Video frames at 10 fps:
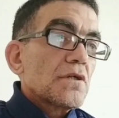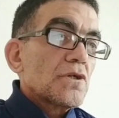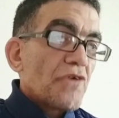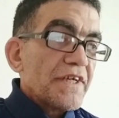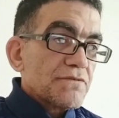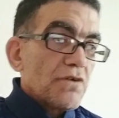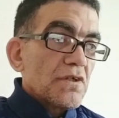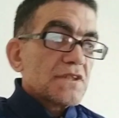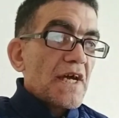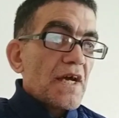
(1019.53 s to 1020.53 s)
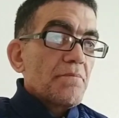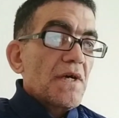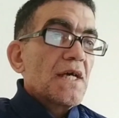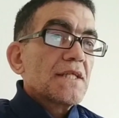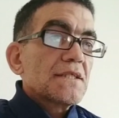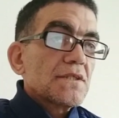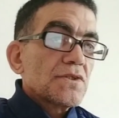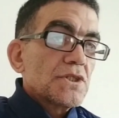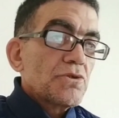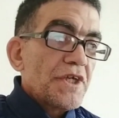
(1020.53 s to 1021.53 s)
grateful time and
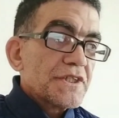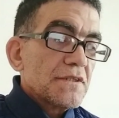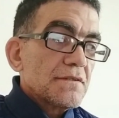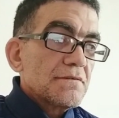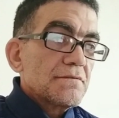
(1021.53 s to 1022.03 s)
consideration.